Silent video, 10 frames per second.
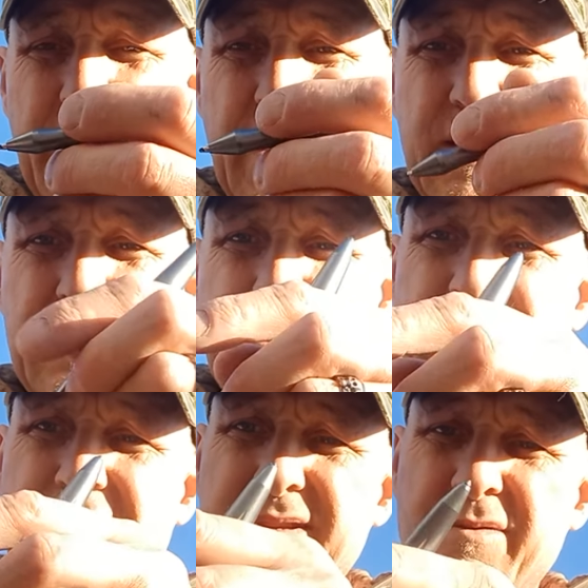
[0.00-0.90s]
and it
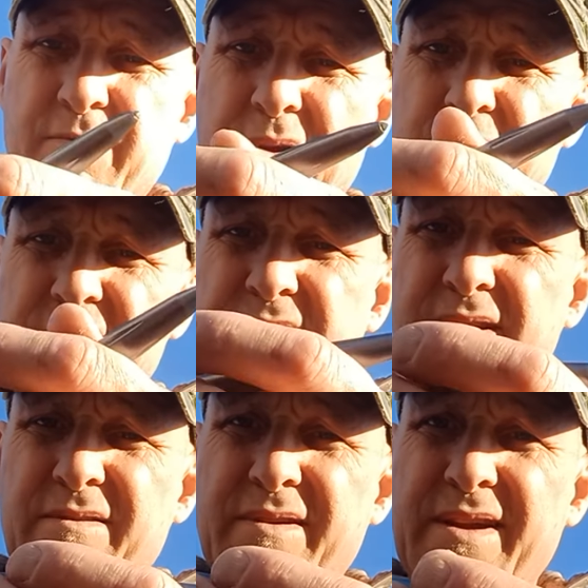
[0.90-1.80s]
has a rubber
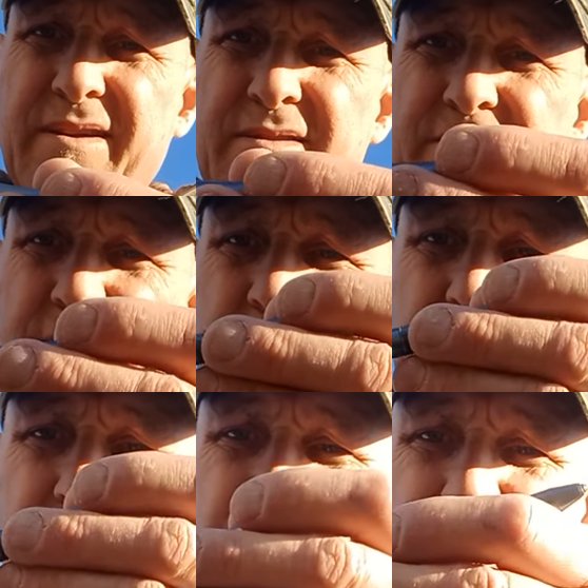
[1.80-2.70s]
seal right here, so
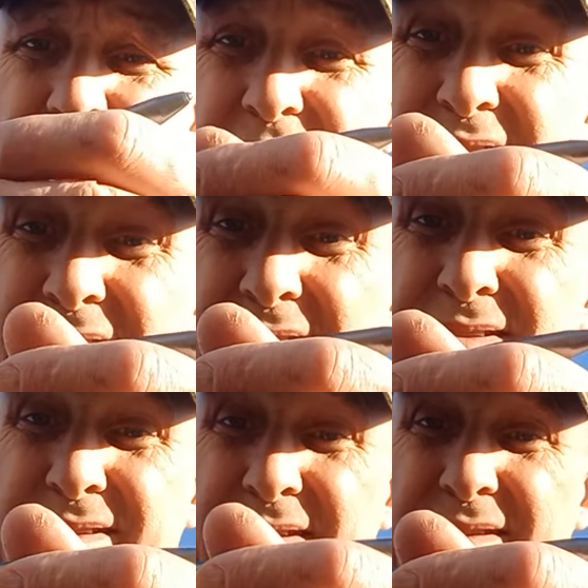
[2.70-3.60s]
even if it
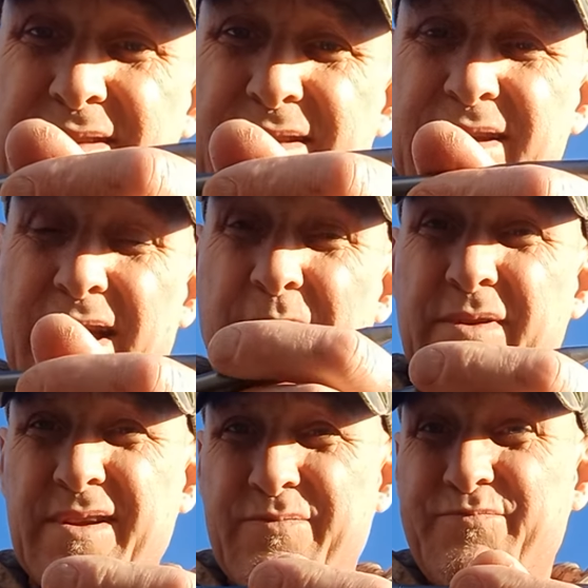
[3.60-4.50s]
leaks, I'm
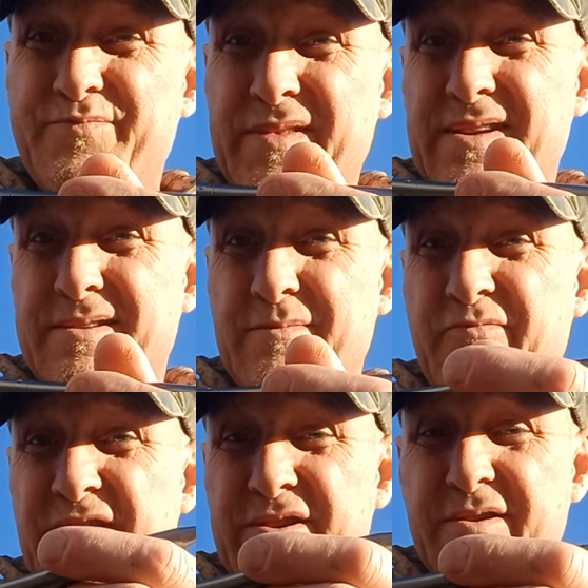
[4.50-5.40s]
gonna get some
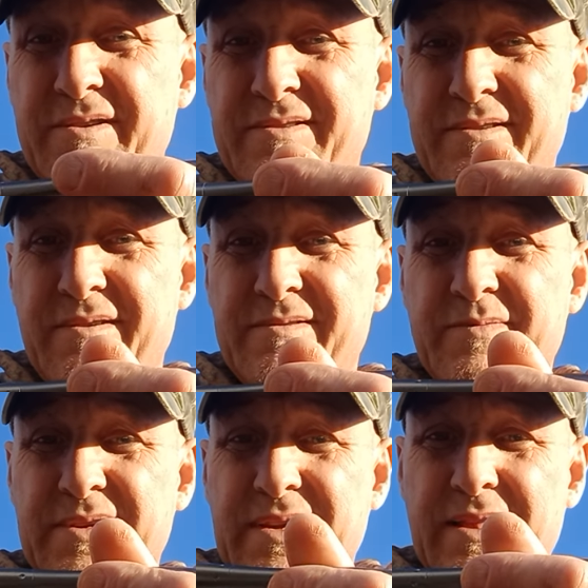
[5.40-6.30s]
Fisher inserts
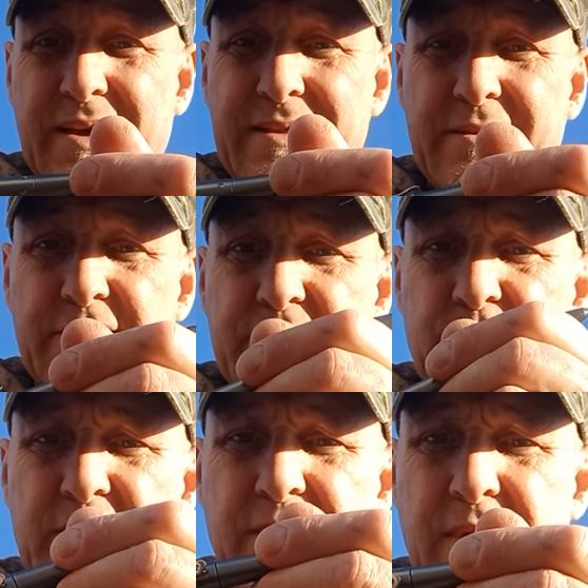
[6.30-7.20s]
because I like those.
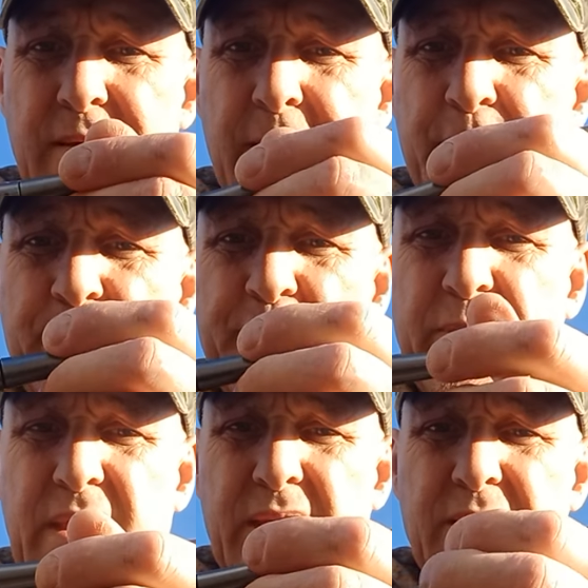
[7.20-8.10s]
But
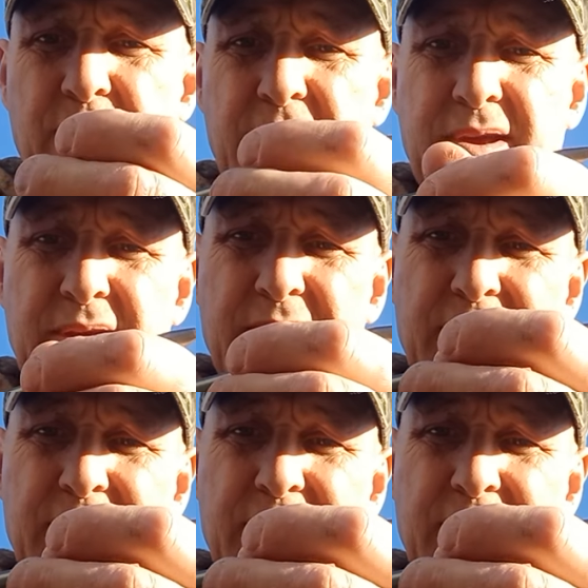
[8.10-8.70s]
anyway,